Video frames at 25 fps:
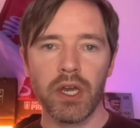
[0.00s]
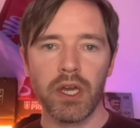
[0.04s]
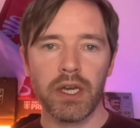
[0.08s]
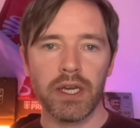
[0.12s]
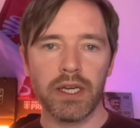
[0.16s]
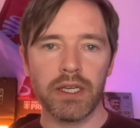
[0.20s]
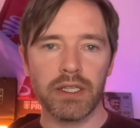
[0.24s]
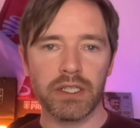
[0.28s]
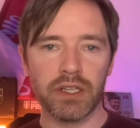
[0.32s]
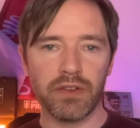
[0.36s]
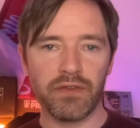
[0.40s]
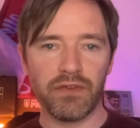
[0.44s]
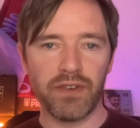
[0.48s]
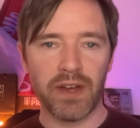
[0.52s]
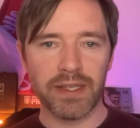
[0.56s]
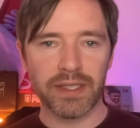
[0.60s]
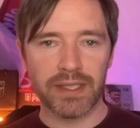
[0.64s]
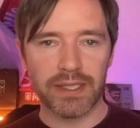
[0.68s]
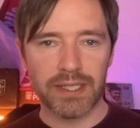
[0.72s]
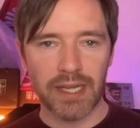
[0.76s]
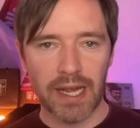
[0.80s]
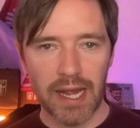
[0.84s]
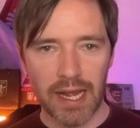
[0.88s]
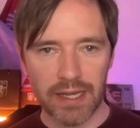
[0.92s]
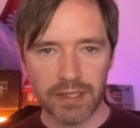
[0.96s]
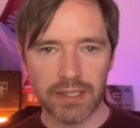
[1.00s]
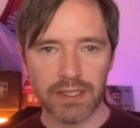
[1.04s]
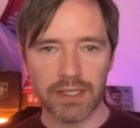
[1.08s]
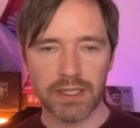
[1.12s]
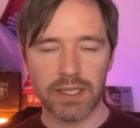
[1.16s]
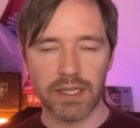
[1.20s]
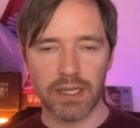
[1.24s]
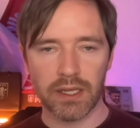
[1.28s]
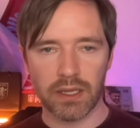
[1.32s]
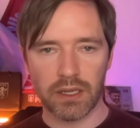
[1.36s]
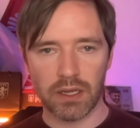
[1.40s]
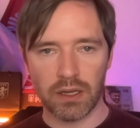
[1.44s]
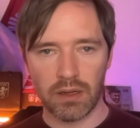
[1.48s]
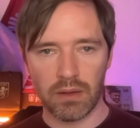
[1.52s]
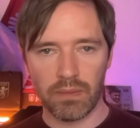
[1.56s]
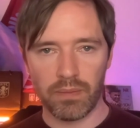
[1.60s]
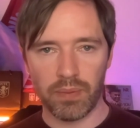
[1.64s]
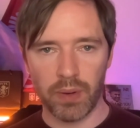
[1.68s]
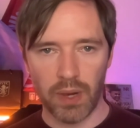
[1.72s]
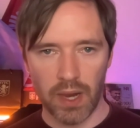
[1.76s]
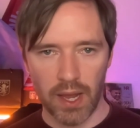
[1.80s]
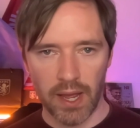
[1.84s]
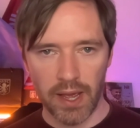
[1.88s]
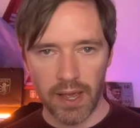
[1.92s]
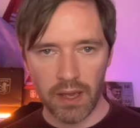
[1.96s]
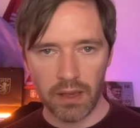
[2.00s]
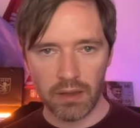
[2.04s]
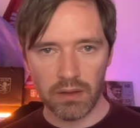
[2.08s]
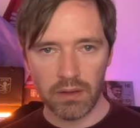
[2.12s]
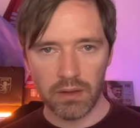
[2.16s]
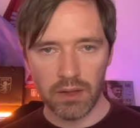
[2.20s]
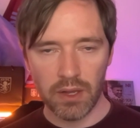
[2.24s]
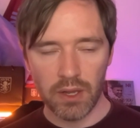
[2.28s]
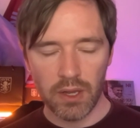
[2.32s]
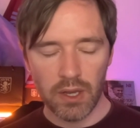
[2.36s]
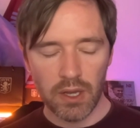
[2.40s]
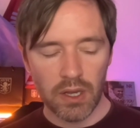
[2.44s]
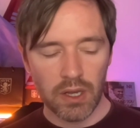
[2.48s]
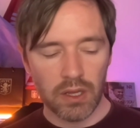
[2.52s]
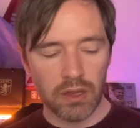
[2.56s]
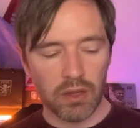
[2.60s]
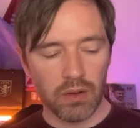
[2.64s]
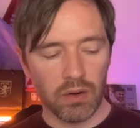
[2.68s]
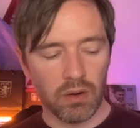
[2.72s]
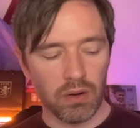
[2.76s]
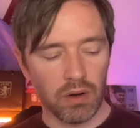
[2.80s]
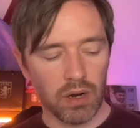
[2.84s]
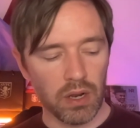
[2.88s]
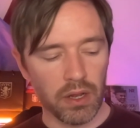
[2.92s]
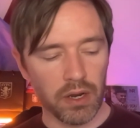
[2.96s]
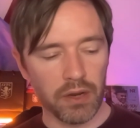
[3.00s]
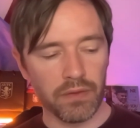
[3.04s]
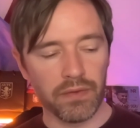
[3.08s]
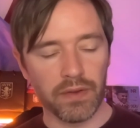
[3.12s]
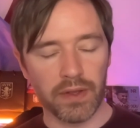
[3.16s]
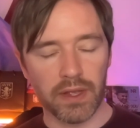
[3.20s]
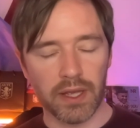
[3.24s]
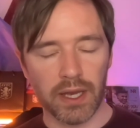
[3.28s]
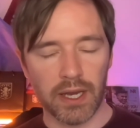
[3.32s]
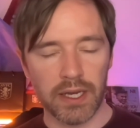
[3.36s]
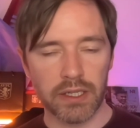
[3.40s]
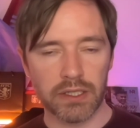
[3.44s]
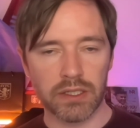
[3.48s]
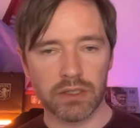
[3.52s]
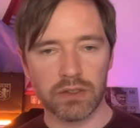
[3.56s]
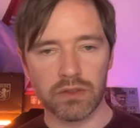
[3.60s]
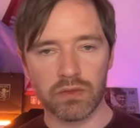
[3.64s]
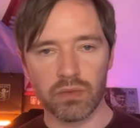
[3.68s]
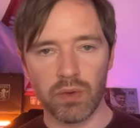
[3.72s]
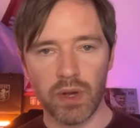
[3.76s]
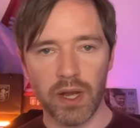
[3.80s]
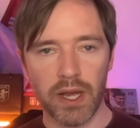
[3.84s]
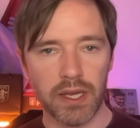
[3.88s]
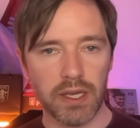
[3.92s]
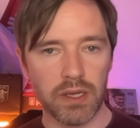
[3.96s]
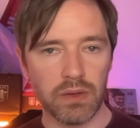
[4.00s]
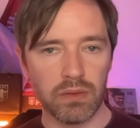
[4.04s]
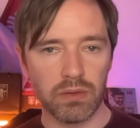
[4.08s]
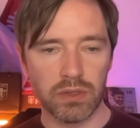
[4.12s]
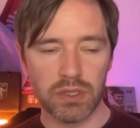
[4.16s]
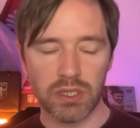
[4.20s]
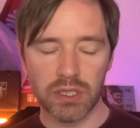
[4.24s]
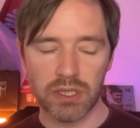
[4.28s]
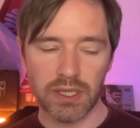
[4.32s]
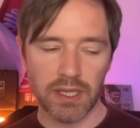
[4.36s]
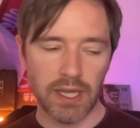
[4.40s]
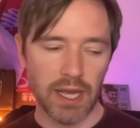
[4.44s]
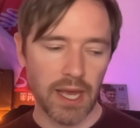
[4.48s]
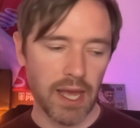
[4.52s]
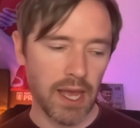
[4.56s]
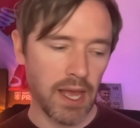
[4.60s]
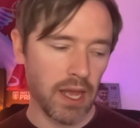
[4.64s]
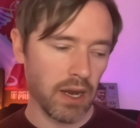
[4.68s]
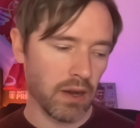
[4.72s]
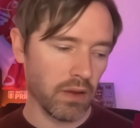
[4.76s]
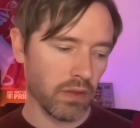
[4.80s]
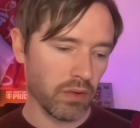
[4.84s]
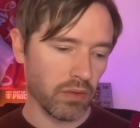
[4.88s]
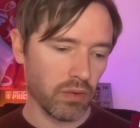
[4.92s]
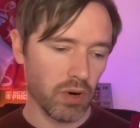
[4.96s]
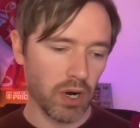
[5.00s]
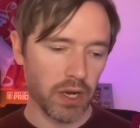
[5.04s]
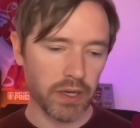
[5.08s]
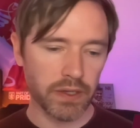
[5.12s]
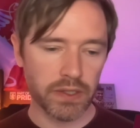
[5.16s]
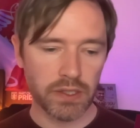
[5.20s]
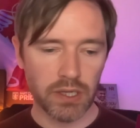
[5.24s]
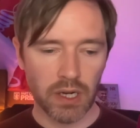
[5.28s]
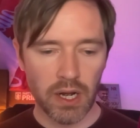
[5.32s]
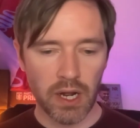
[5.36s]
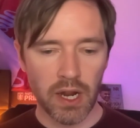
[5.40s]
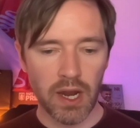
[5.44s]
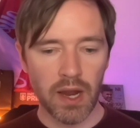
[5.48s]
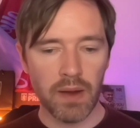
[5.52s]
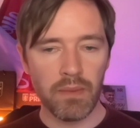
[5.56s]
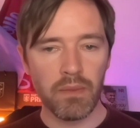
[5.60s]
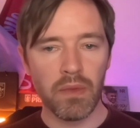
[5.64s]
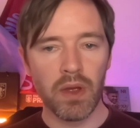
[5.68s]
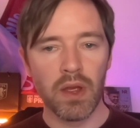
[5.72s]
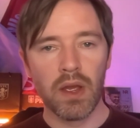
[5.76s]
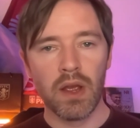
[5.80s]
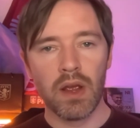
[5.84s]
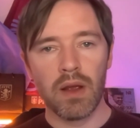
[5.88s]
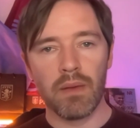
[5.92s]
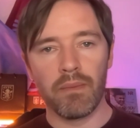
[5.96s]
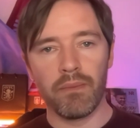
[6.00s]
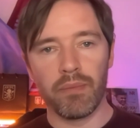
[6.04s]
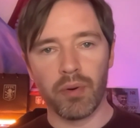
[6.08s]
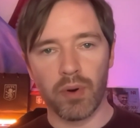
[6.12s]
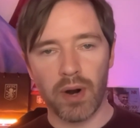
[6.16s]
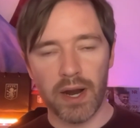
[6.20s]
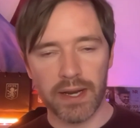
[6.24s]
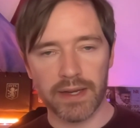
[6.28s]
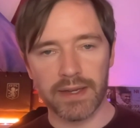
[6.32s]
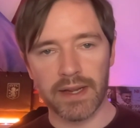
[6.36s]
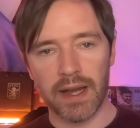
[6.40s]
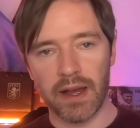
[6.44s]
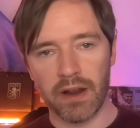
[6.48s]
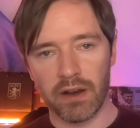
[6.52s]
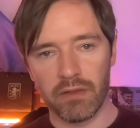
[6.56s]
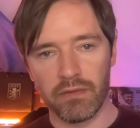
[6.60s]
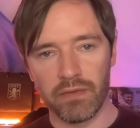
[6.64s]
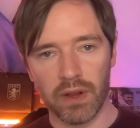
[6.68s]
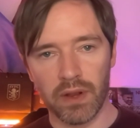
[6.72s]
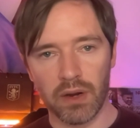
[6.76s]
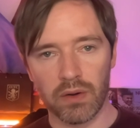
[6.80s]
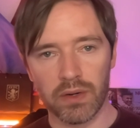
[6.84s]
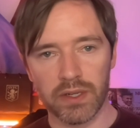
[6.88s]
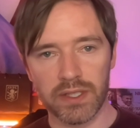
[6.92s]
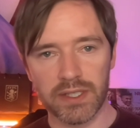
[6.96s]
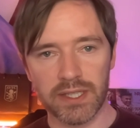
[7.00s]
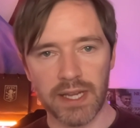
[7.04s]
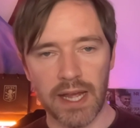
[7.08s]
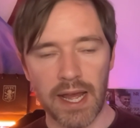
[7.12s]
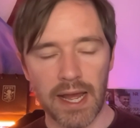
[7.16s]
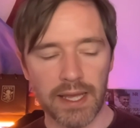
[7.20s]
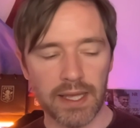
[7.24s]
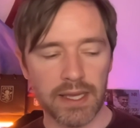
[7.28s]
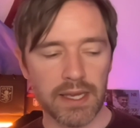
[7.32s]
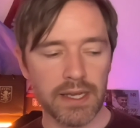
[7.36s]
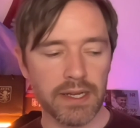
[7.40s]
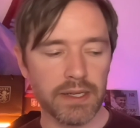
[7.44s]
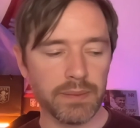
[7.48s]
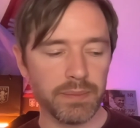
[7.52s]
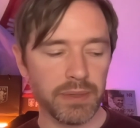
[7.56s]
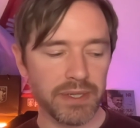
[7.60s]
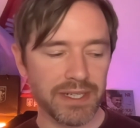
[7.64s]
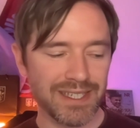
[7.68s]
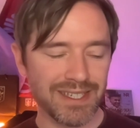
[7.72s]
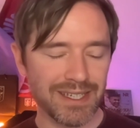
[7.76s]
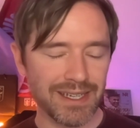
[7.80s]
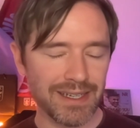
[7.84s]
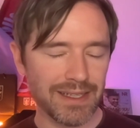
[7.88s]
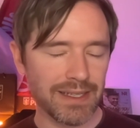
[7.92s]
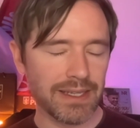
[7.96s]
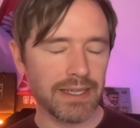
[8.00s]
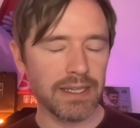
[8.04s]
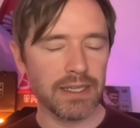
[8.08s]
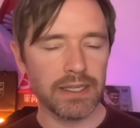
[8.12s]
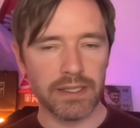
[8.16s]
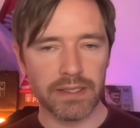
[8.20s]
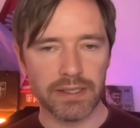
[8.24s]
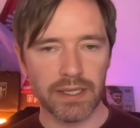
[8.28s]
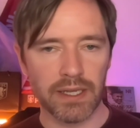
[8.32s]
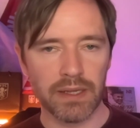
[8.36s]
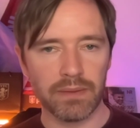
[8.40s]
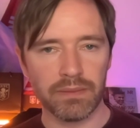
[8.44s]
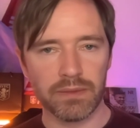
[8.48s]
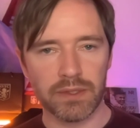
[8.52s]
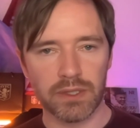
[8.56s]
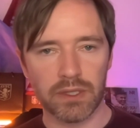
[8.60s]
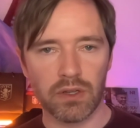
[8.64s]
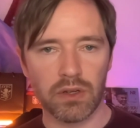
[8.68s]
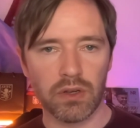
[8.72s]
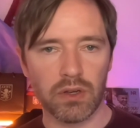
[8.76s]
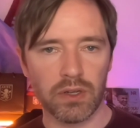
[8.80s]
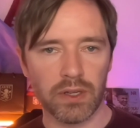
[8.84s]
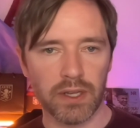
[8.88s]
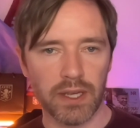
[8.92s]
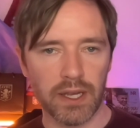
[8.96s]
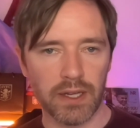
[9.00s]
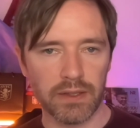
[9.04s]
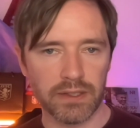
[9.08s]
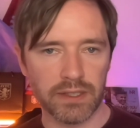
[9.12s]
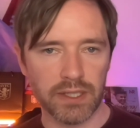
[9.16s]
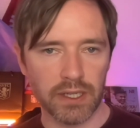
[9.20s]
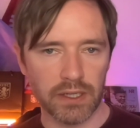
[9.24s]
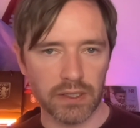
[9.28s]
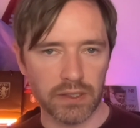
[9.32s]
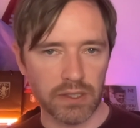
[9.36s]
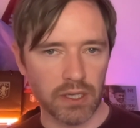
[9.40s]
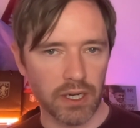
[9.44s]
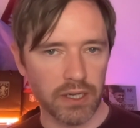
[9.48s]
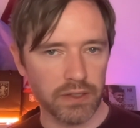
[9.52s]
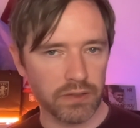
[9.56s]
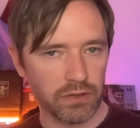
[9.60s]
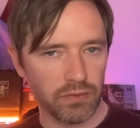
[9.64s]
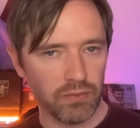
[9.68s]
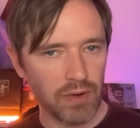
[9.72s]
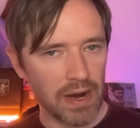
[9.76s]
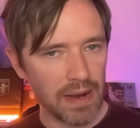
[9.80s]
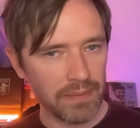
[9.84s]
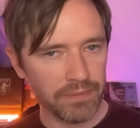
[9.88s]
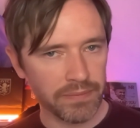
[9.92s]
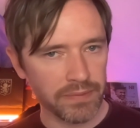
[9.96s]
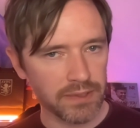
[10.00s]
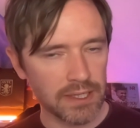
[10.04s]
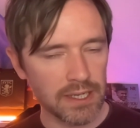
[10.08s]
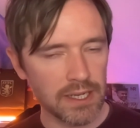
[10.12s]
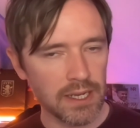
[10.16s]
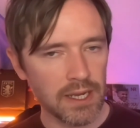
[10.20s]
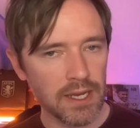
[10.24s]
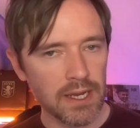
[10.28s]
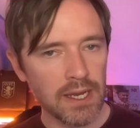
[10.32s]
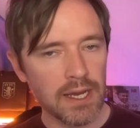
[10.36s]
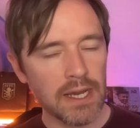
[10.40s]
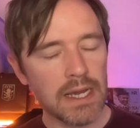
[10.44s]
He's a fantastic player. There were a lot of occasions where he would just get in at the right time, break down a Villa attack. He particularly seemed to get stick tight to Ramsey.